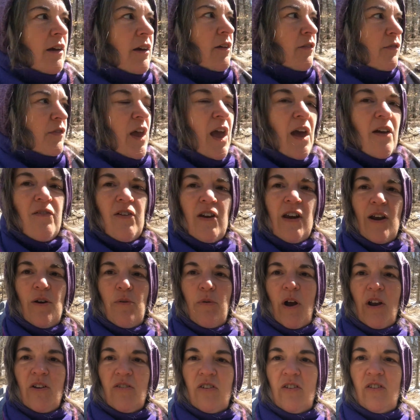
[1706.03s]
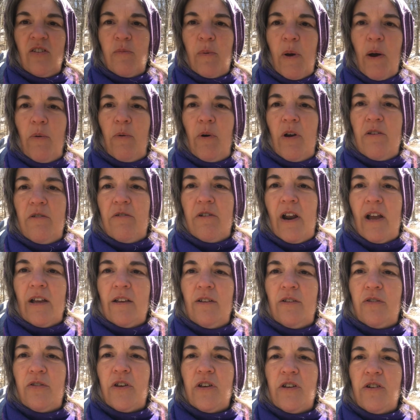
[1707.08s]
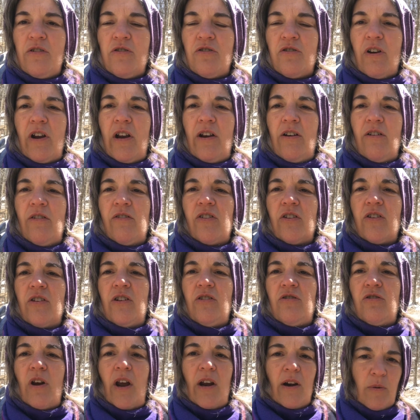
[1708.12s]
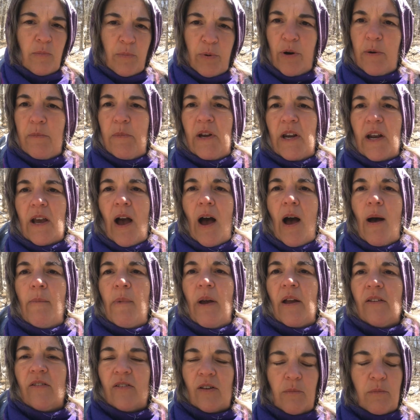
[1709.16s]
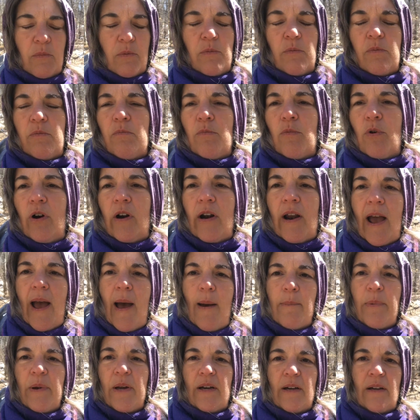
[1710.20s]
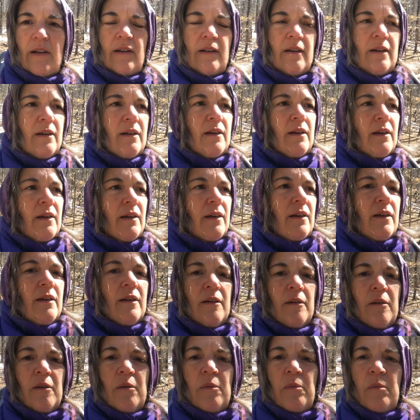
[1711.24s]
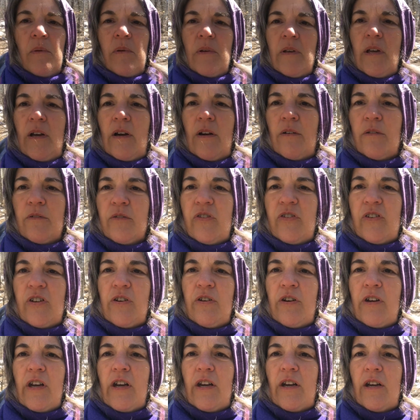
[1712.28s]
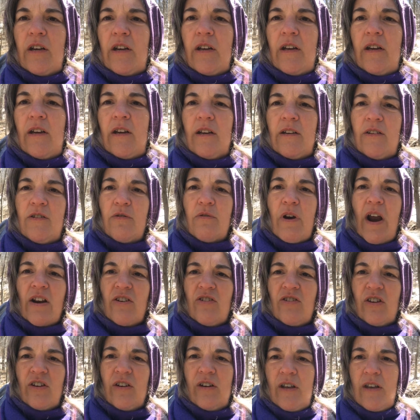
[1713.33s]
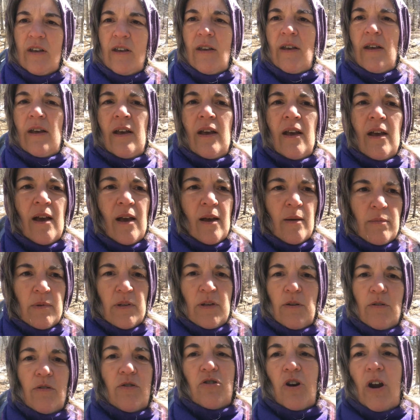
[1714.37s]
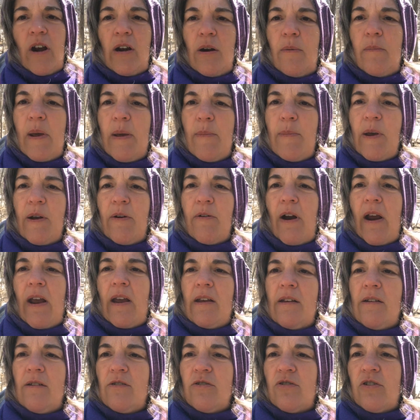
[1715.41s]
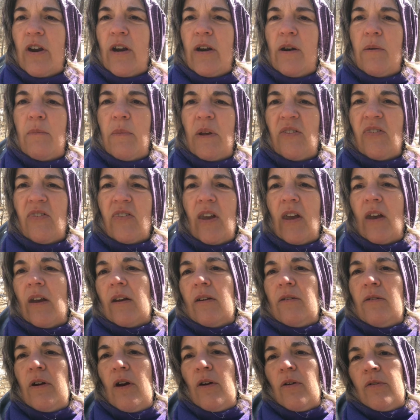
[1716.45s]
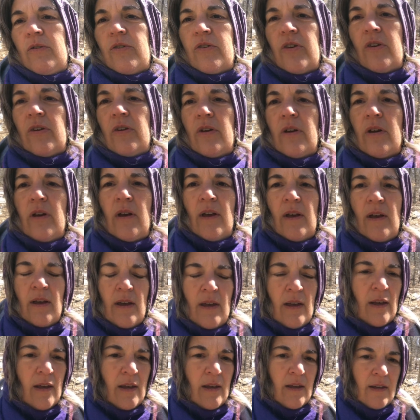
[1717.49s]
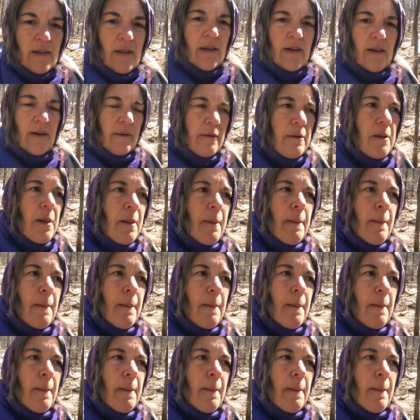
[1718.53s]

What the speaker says: if you have any questions about whether or not you think your trainer is a good trainer, put them in the comments. I'll be more than happy to, you know, steer you in a direction. And your trainer may be great, your trainer may stink, who knows, you know.